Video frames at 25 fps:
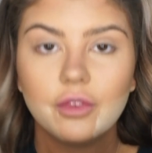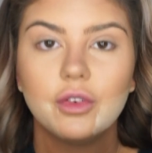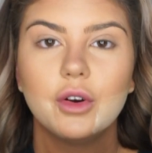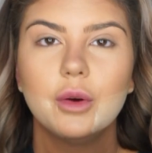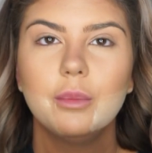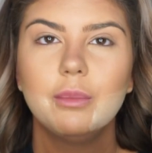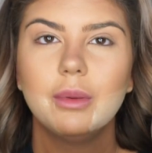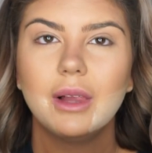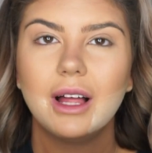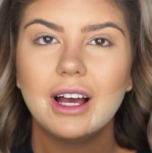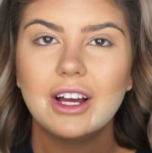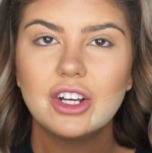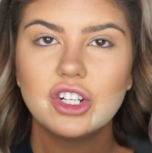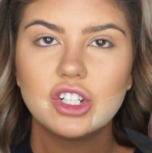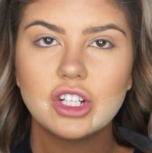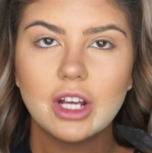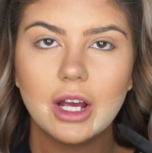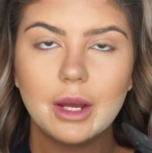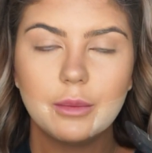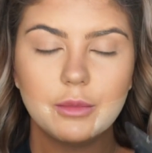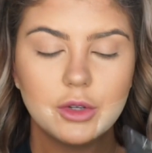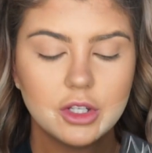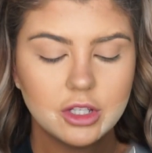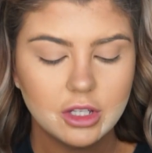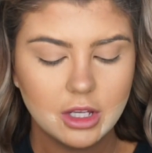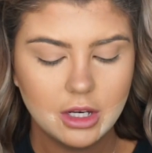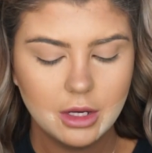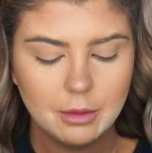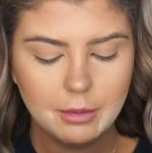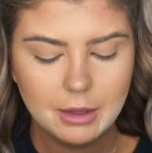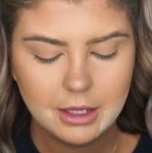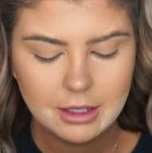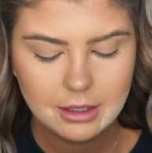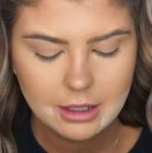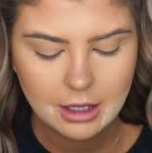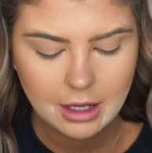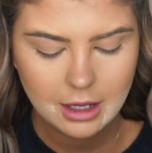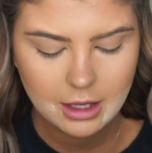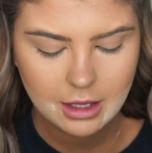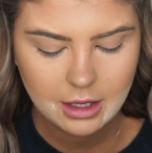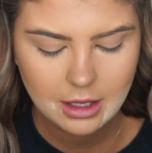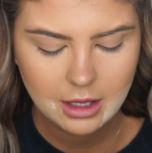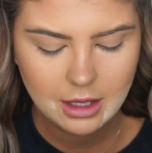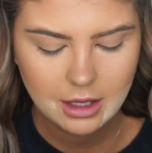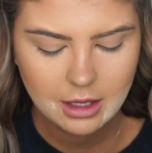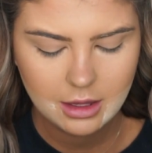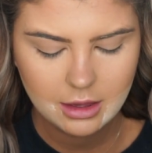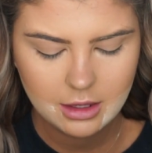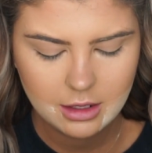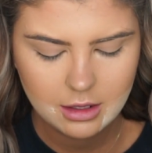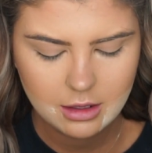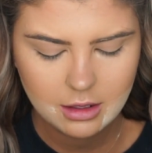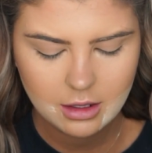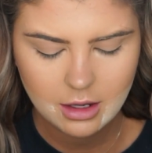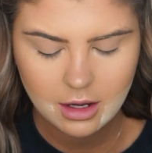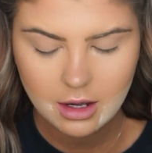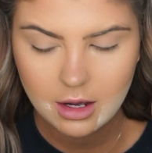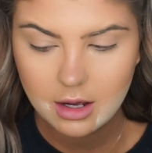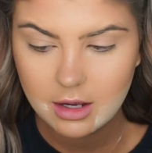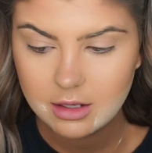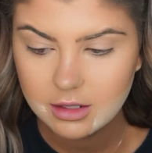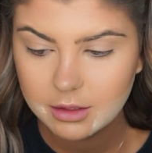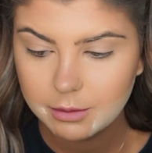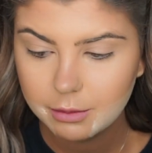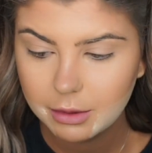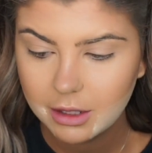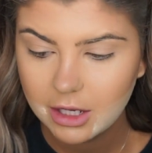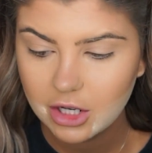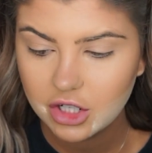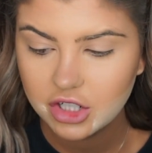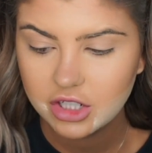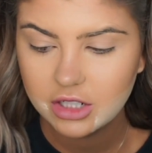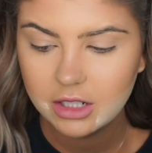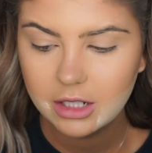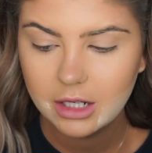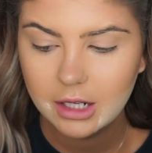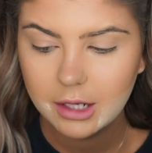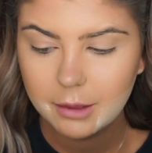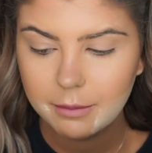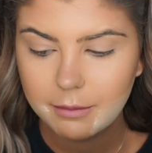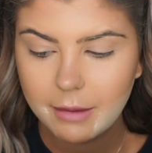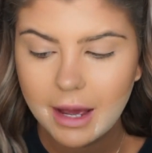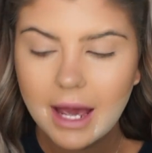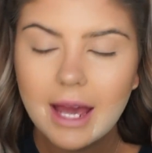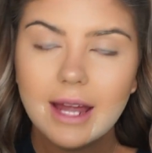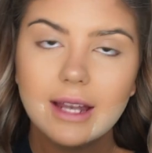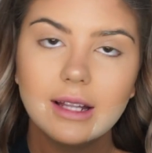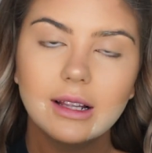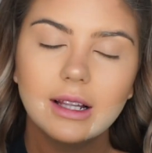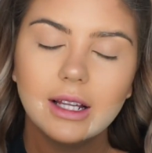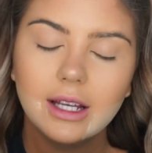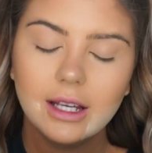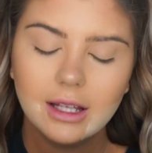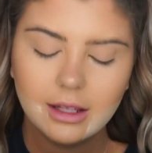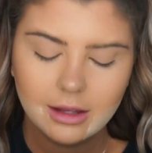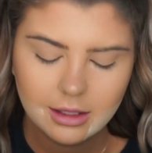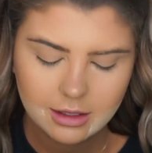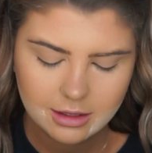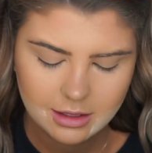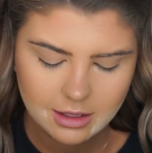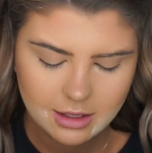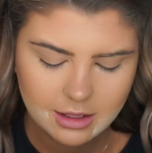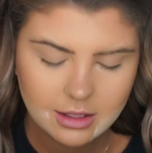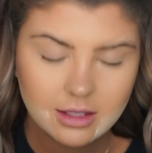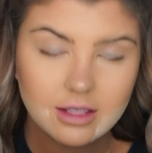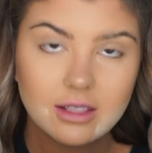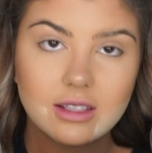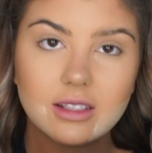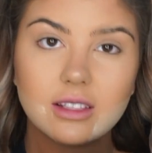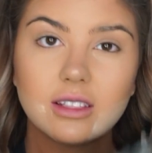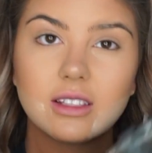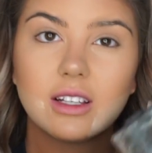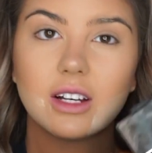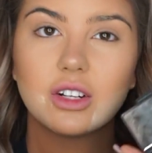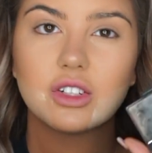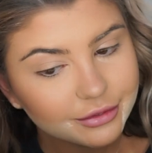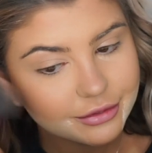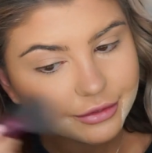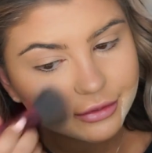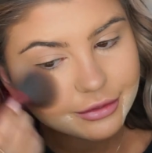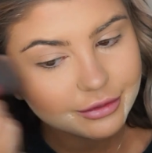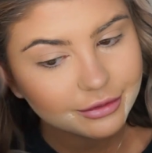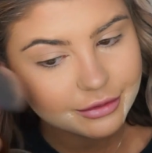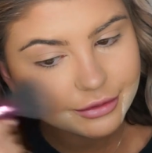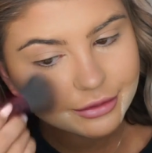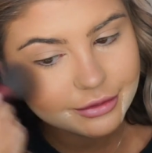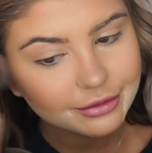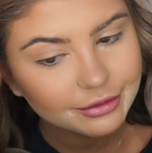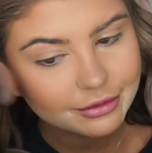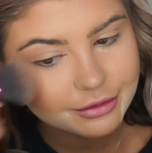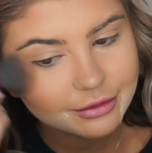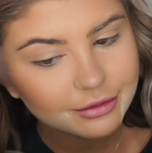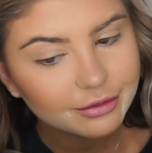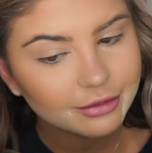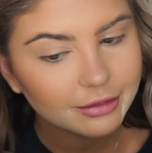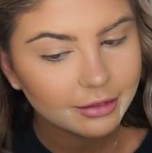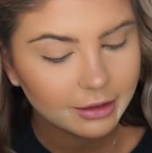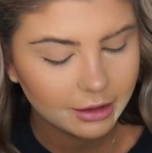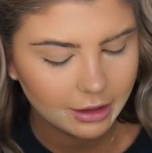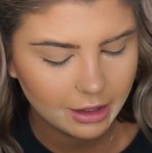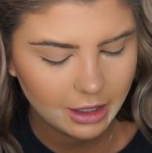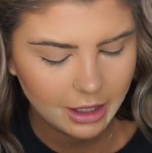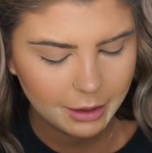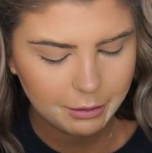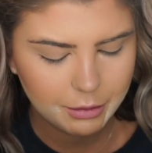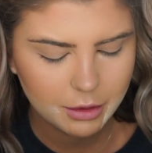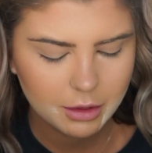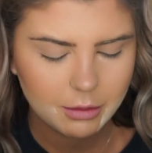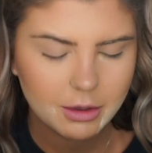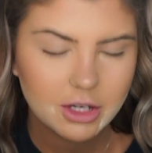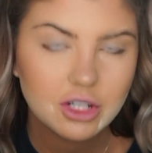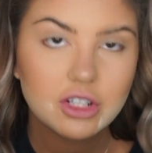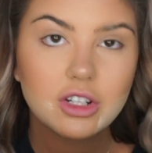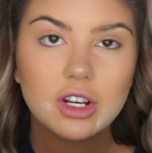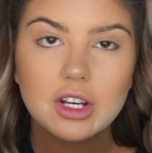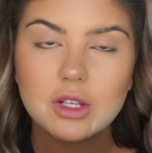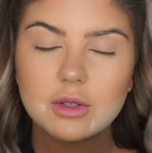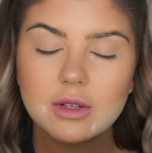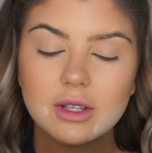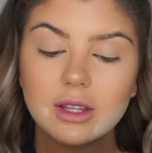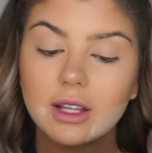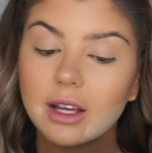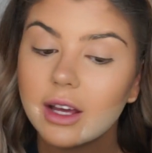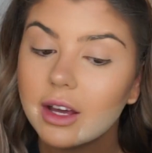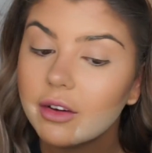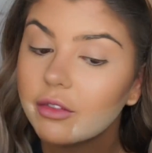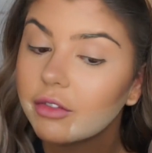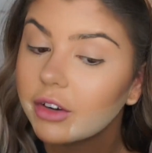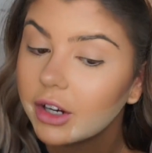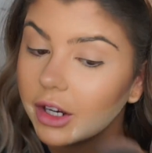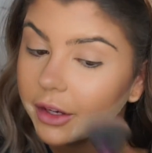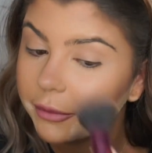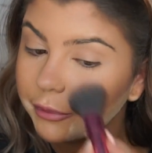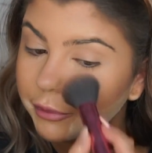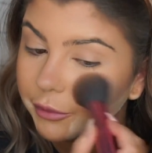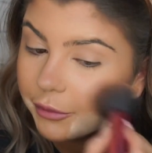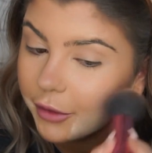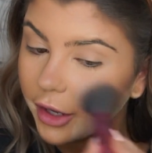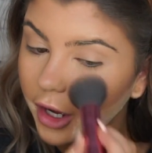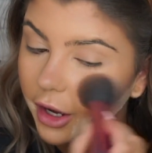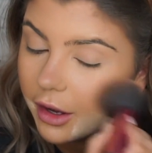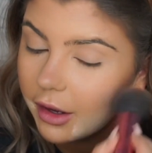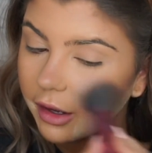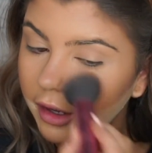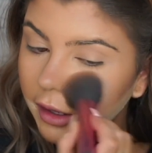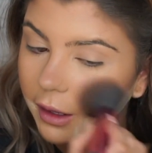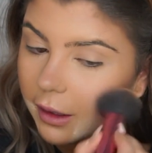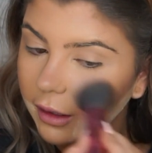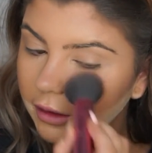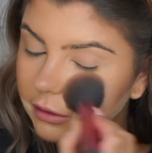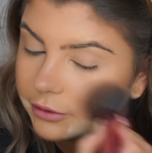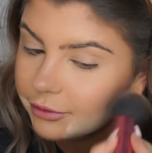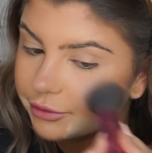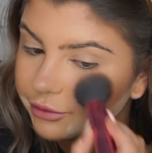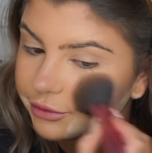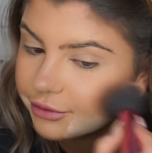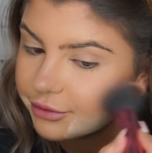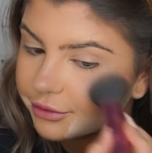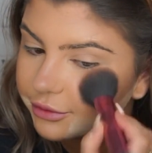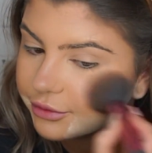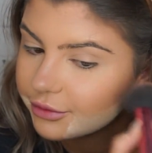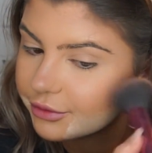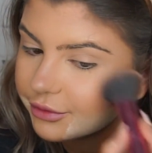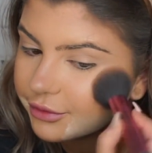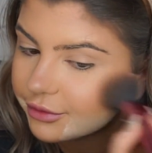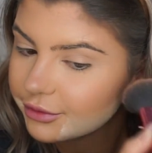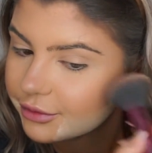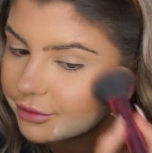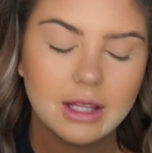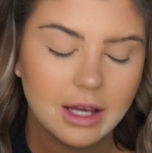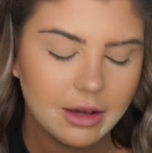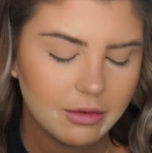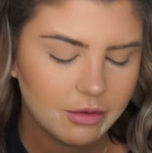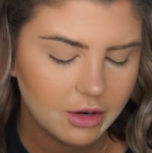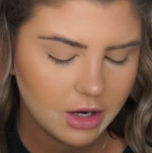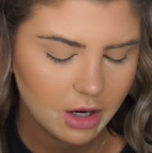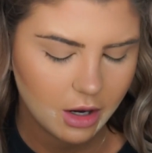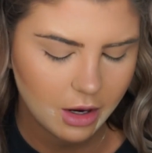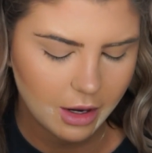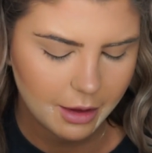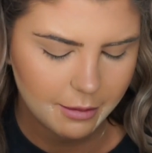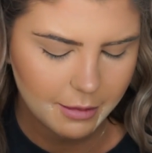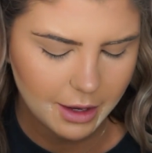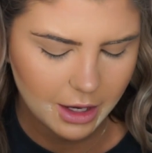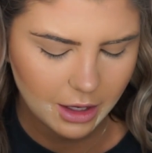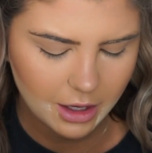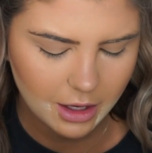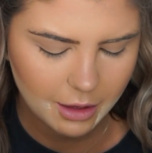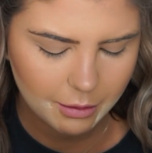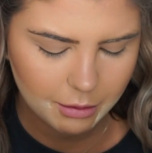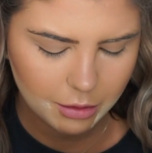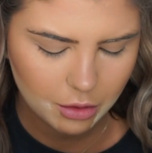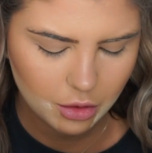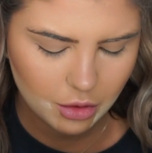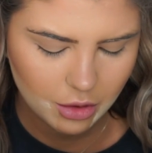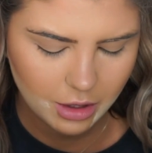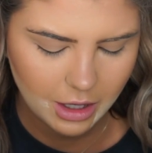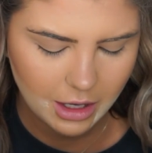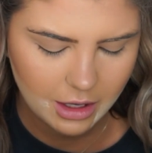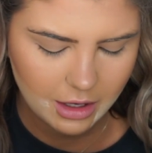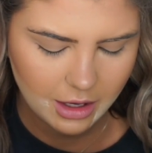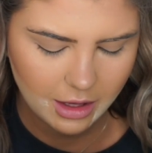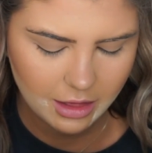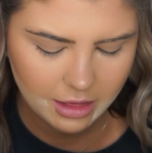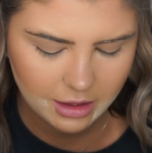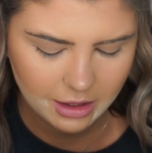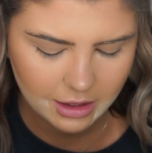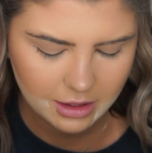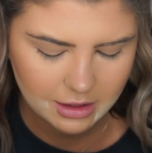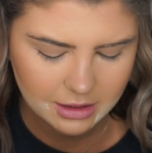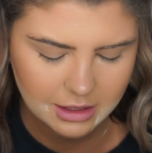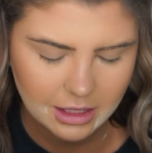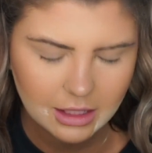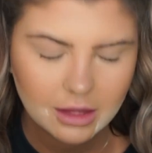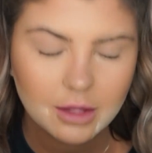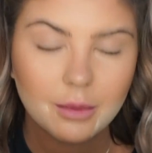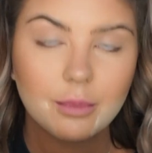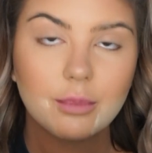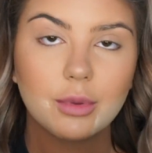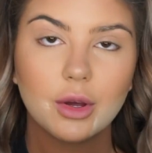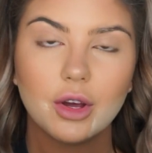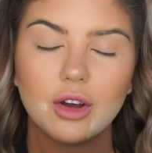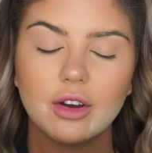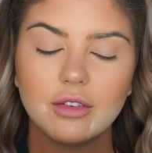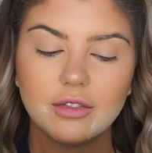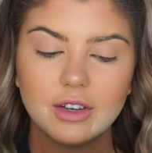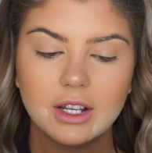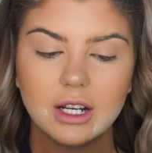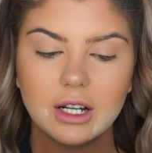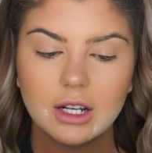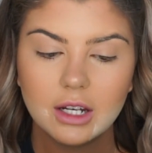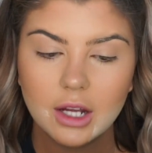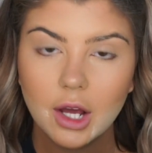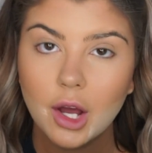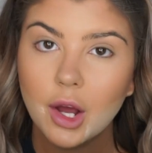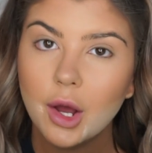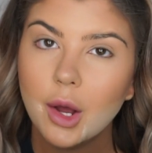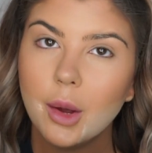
for blush, I'm just going to be taking the NARS blush in Madly. This is such a gorgeous colour. It's one of my faves. It pretty much goes with every eye makeup look, and I think it's like the perfect